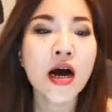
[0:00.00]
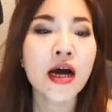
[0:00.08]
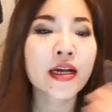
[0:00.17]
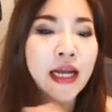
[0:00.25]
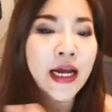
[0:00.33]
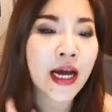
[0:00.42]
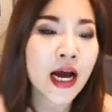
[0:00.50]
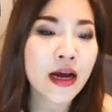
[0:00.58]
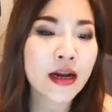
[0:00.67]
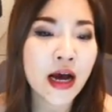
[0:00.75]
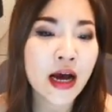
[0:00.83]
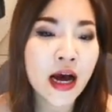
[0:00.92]
Daya
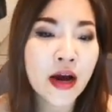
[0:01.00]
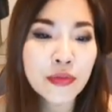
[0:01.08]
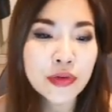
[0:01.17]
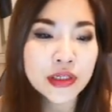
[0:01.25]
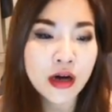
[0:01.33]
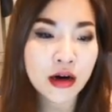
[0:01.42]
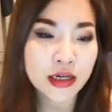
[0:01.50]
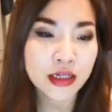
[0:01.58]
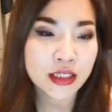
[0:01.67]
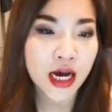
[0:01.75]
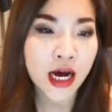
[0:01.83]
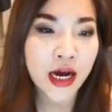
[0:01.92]
and I, when we talk in
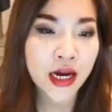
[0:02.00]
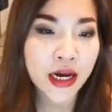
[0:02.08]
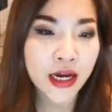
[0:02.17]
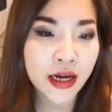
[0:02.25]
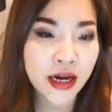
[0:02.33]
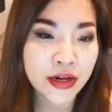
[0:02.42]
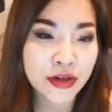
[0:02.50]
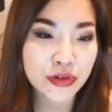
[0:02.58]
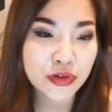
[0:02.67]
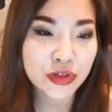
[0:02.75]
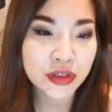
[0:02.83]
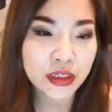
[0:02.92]
Thai, I
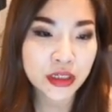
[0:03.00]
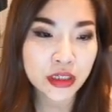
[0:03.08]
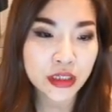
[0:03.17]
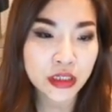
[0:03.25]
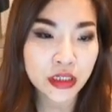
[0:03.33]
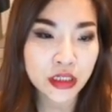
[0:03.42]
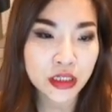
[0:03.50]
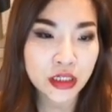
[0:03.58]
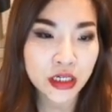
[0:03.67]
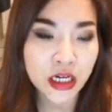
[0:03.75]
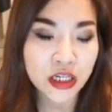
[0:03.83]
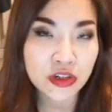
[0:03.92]
usually
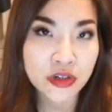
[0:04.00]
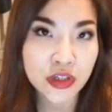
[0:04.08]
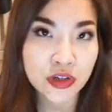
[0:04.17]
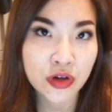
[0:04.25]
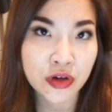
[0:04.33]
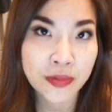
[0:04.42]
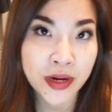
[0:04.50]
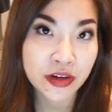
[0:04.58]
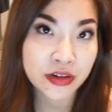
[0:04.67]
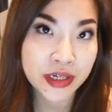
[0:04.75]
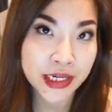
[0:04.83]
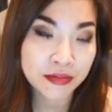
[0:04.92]
address her by
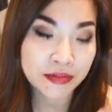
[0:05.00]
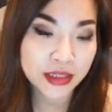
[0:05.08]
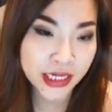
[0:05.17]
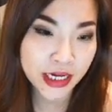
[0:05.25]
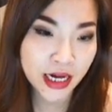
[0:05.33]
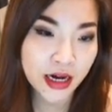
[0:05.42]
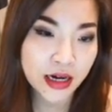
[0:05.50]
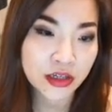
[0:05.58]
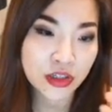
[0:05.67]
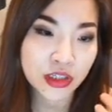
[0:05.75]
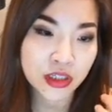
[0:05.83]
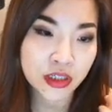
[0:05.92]
her name, Daya, and
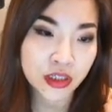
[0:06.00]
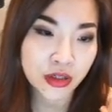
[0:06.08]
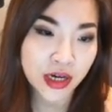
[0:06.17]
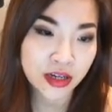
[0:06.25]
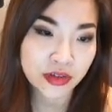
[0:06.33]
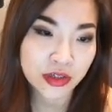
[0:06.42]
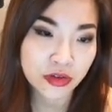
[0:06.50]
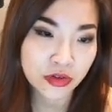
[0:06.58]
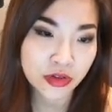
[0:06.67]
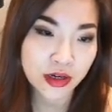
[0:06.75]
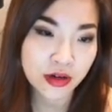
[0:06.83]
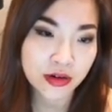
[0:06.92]
she addresses
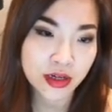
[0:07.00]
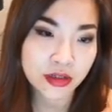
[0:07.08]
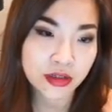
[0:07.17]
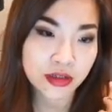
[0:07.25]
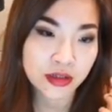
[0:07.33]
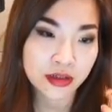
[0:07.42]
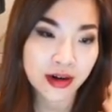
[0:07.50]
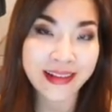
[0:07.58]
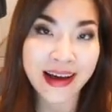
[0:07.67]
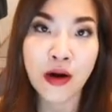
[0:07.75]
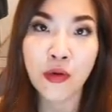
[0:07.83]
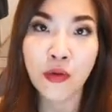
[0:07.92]
herself as in
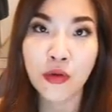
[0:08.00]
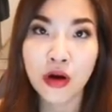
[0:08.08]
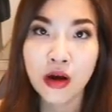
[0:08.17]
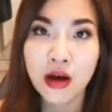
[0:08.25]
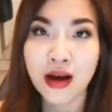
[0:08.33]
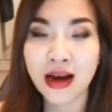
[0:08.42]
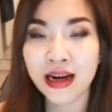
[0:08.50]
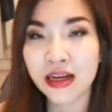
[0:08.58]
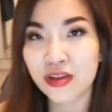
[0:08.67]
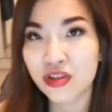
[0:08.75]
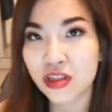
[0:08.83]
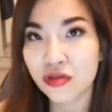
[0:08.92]
Rao. And I
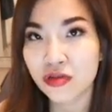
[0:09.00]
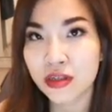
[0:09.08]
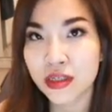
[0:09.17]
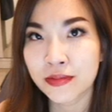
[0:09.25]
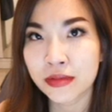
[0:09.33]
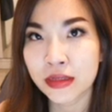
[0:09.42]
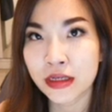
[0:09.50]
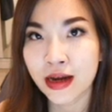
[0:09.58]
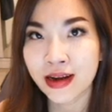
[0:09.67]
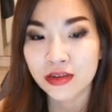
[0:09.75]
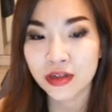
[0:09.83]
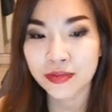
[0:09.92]
usually do the same thing, I
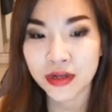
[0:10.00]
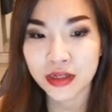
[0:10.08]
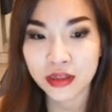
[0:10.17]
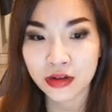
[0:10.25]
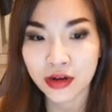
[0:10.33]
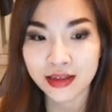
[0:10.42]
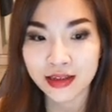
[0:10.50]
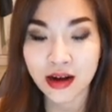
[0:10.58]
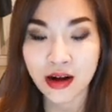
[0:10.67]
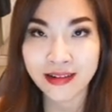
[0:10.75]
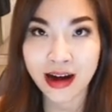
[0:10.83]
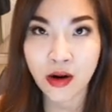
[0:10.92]
address myself as
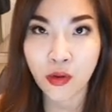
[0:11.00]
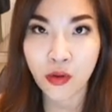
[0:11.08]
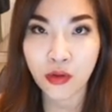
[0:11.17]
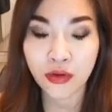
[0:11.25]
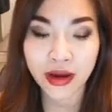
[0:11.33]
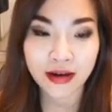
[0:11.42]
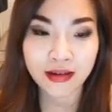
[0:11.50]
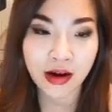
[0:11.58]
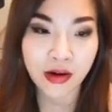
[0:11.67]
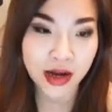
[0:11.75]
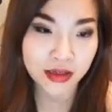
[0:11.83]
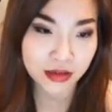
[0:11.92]
Rao, okay, Rao
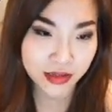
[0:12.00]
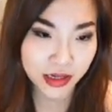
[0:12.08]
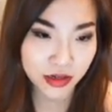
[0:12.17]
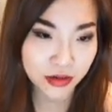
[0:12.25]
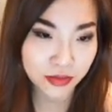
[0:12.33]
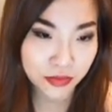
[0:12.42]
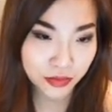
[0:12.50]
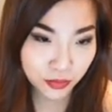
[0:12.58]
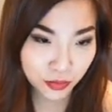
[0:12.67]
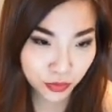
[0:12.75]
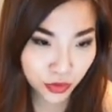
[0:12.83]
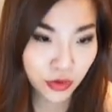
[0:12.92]
as the second
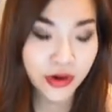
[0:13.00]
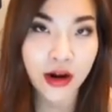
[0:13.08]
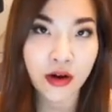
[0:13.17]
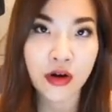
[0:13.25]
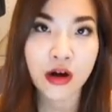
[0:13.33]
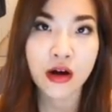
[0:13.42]
pronoun.